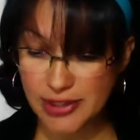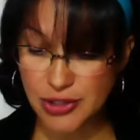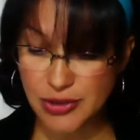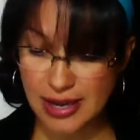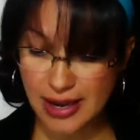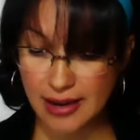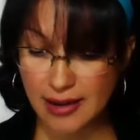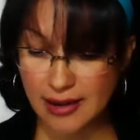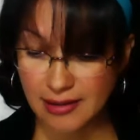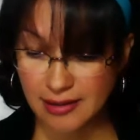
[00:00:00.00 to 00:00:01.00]
to
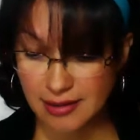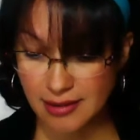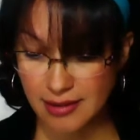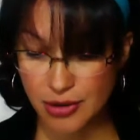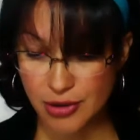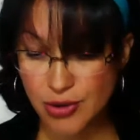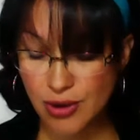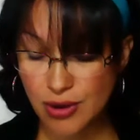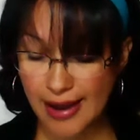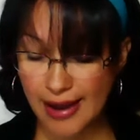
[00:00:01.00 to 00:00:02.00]
get a Google
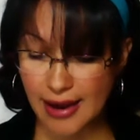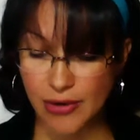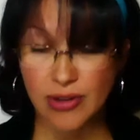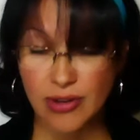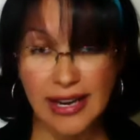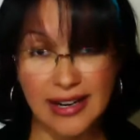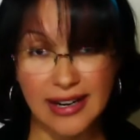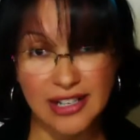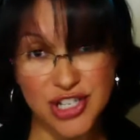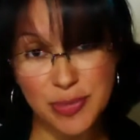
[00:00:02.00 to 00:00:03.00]
Hangout and a
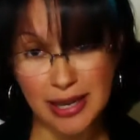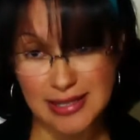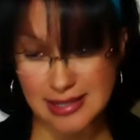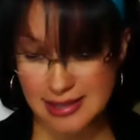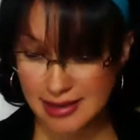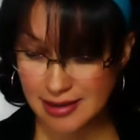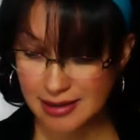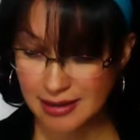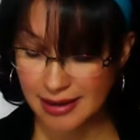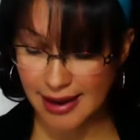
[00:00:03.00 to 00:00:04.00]
G+
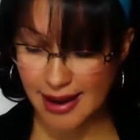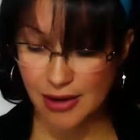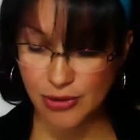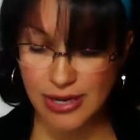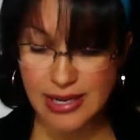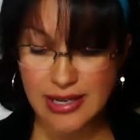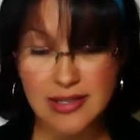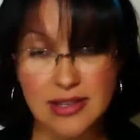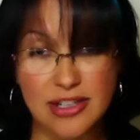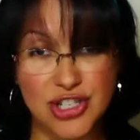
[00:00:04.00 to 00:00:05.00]
account
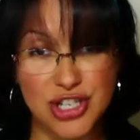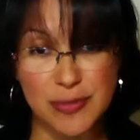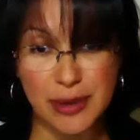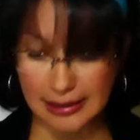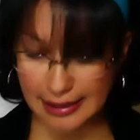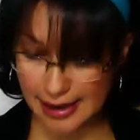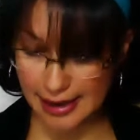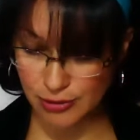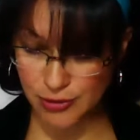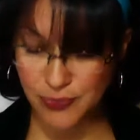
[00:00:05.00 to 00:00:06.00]
is a Gmail
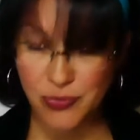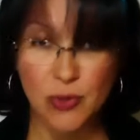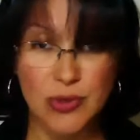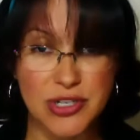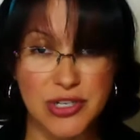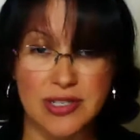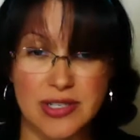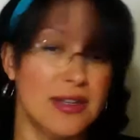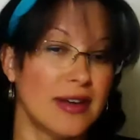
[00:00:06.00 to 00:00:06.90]
account, which is